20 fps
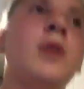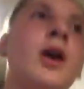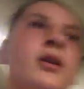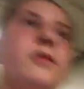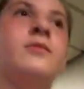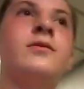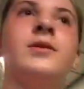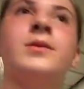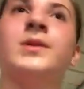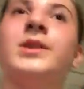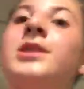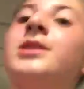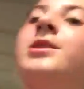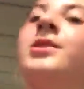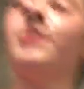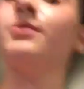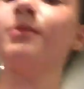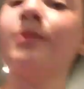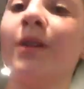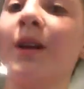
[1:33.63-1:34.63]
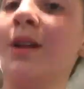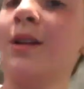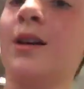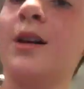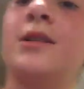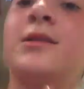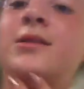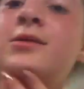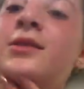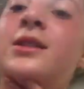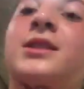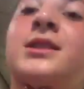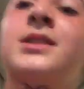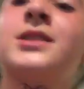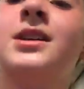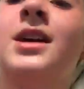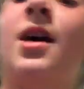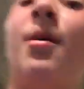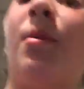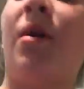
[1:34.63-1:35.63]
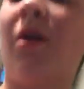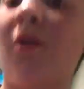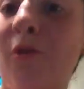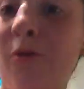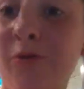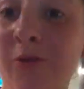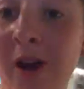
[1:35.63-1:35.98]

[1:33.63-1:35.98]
back from the gym, and as you can see, I'm all